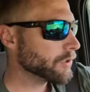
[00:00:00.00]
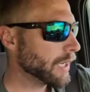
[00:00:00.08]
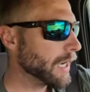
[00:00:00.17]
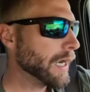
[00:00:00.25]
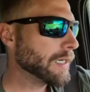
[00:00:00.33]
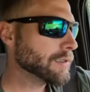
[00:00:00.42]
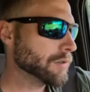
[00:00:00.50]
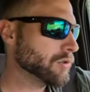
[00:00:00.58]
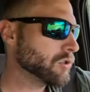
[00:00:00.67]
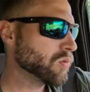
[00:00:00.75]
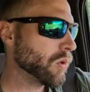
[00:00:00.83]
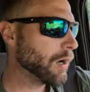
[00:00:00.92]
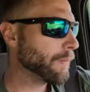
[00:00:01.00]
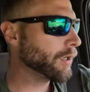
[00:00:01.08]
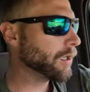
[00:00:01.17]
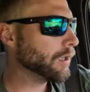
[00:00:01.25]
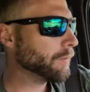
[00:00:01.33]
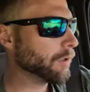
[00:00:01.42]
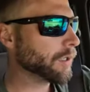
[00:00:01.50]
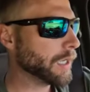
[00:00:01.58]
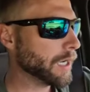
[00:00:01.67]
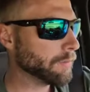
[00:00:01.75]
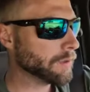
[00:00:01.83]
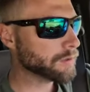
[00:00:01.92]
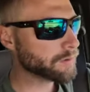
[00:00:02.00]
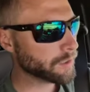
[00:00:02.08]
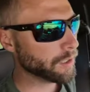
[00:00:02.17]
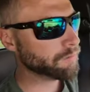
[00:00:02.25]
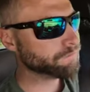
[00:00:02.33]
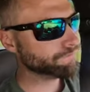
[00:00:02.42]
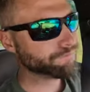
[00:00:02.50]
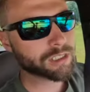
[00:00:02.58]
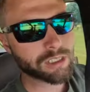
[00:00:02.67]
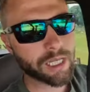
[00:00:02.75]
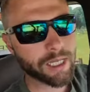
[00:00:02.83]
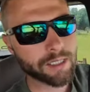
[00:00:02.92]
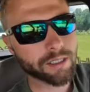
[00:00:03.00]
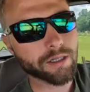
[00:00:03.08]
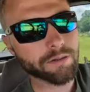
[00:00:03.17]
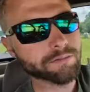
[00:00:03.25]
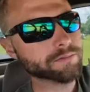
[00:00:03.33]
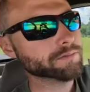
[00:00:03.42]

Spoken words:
tracks and just swapping a couple of cameras, so stay tuned.